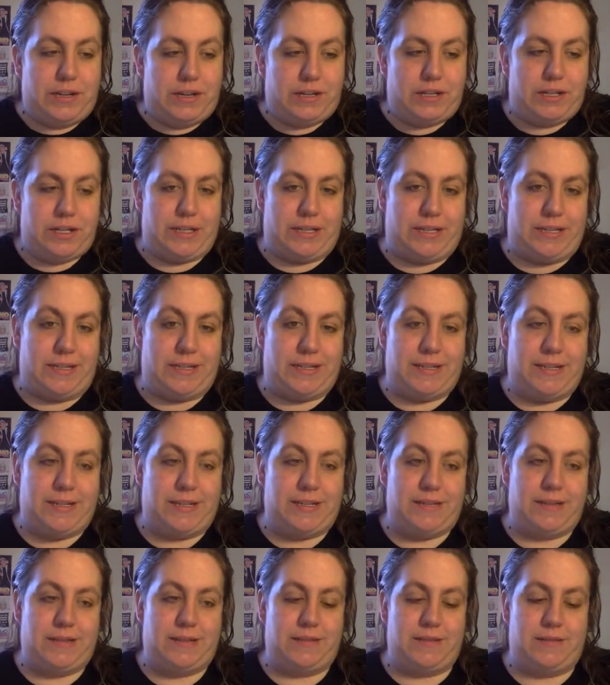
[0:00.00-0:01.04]

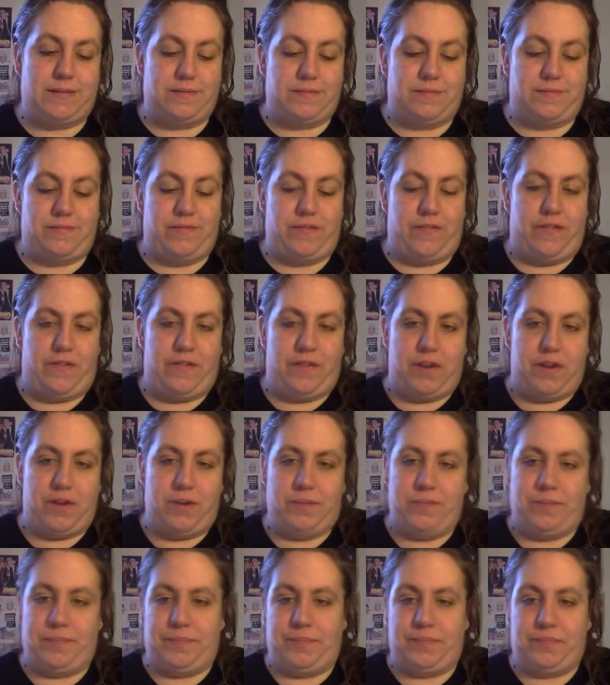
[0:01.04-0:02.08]
Just
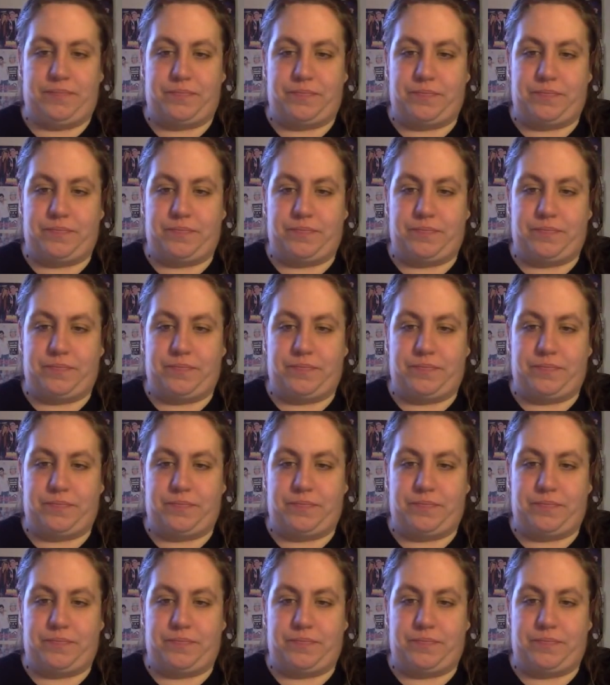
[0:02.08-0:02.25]
from